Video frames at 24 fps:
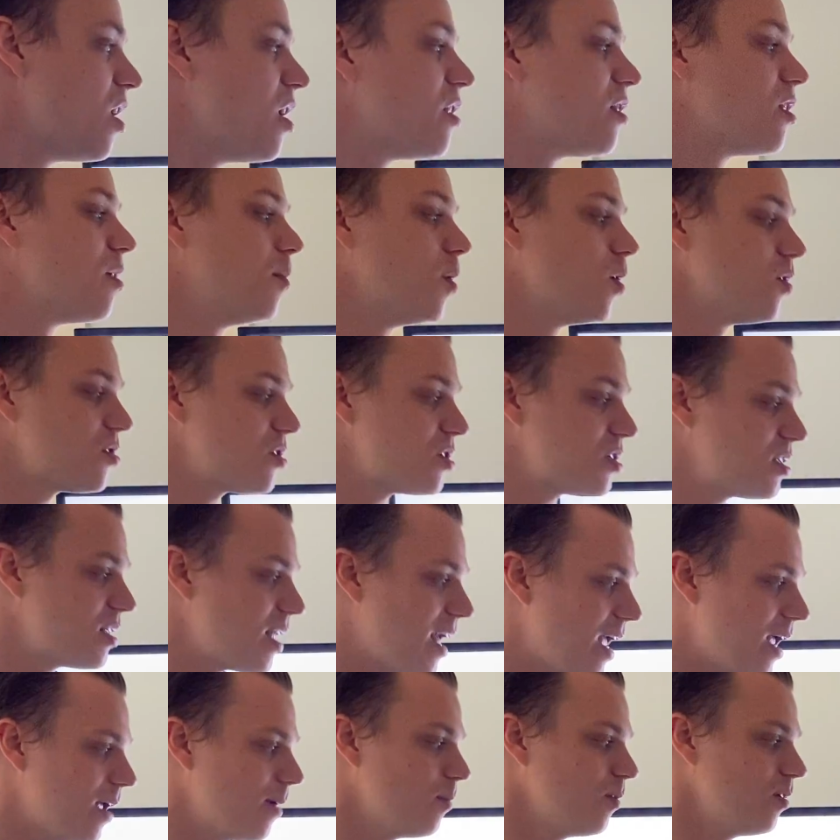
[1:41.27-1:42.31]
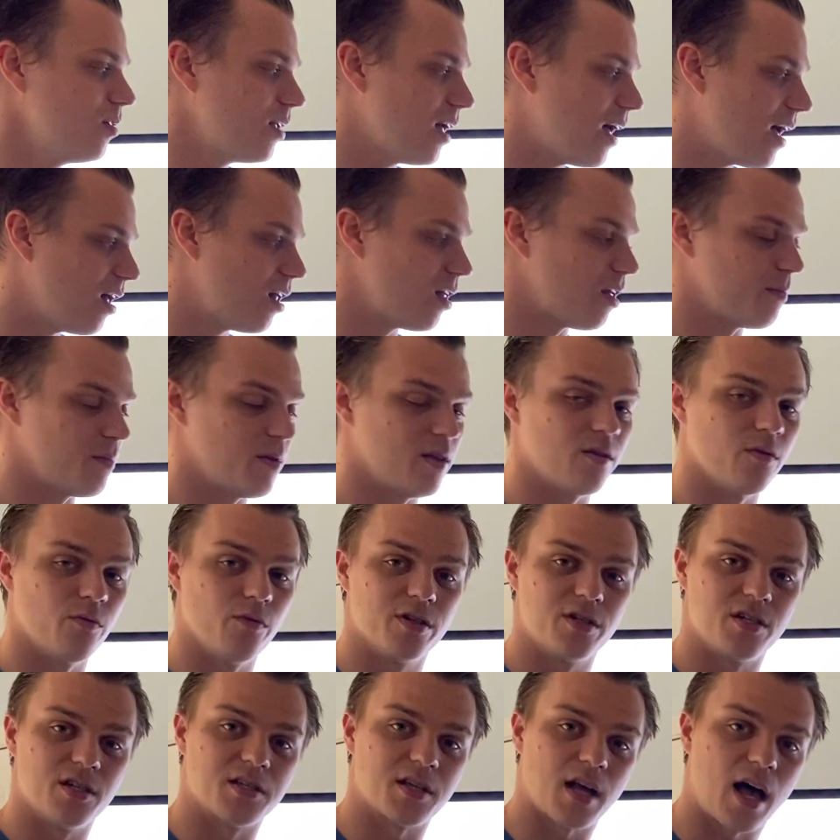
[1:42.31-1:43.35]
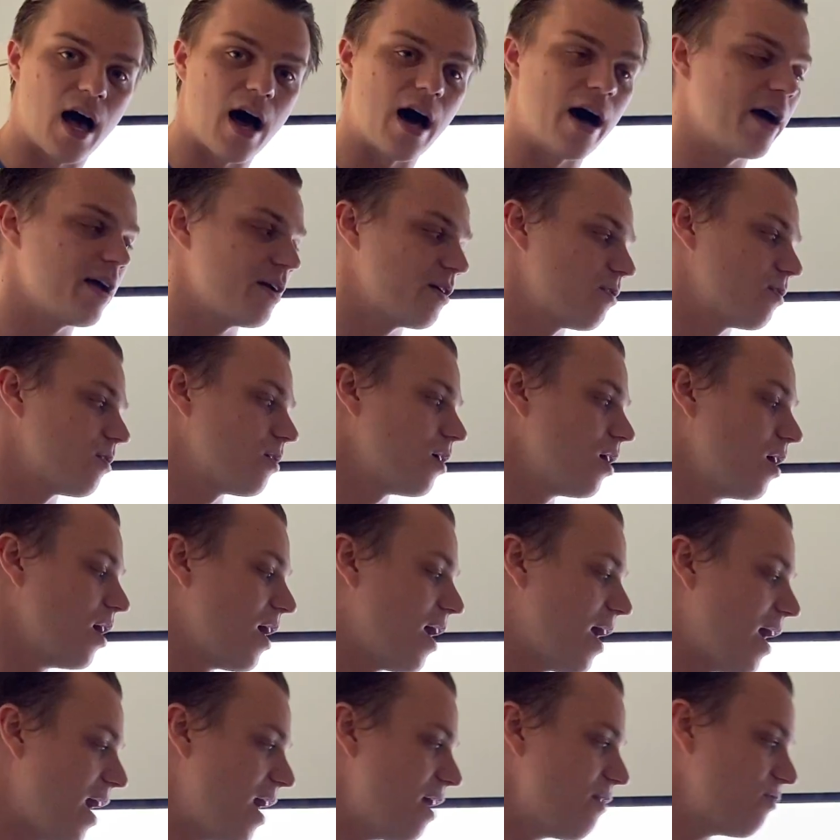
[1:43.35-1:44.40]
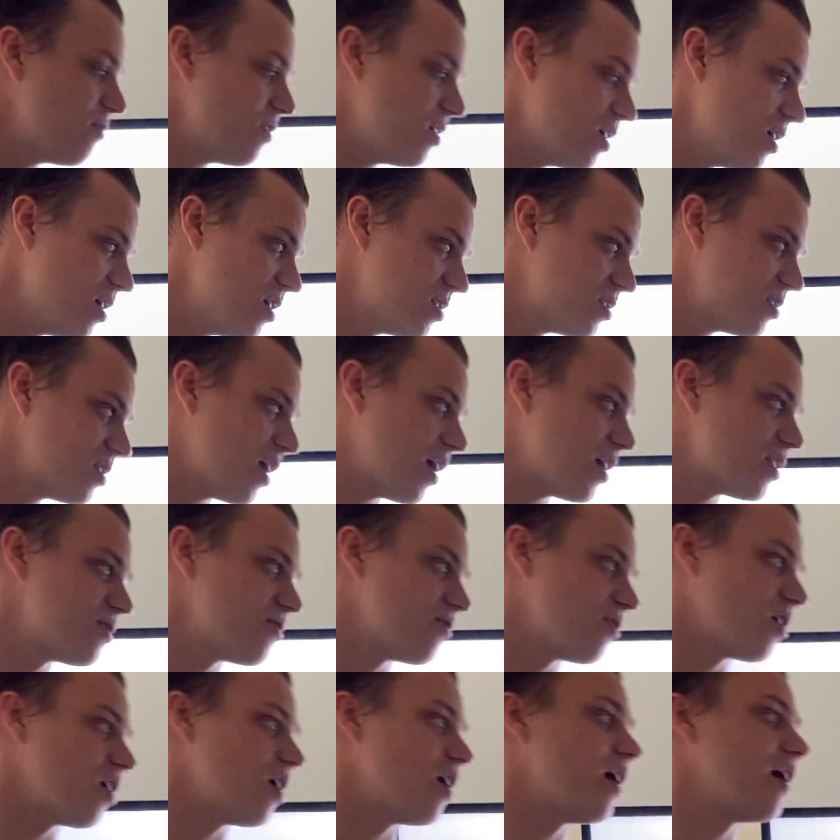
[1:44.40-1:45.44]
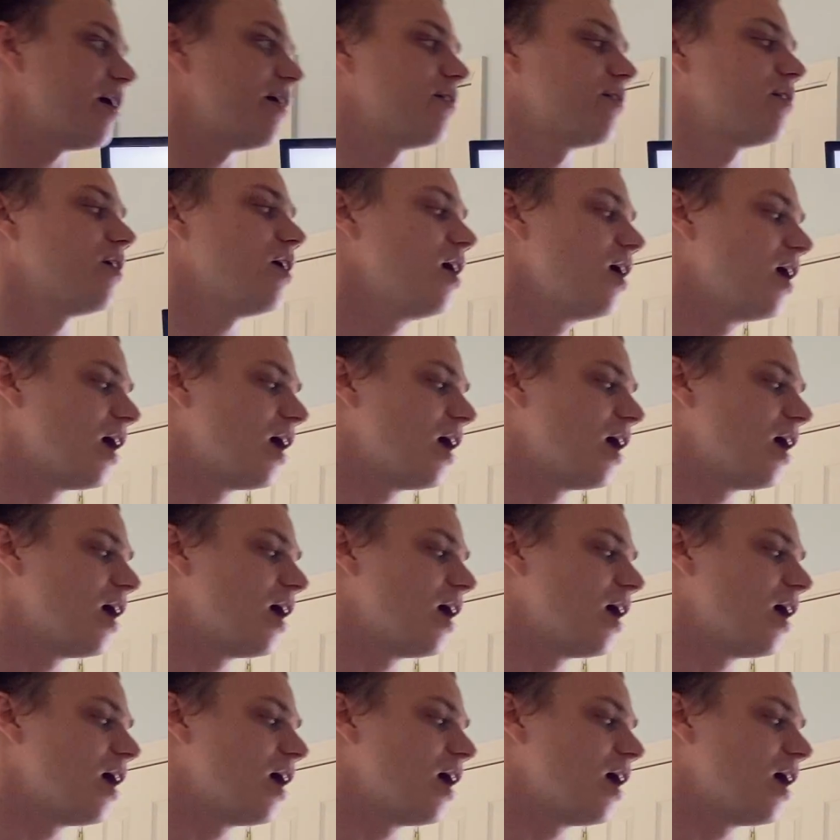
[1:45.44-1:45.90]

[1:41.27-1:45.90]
The most stable element, which is iron. Fe stands for iron.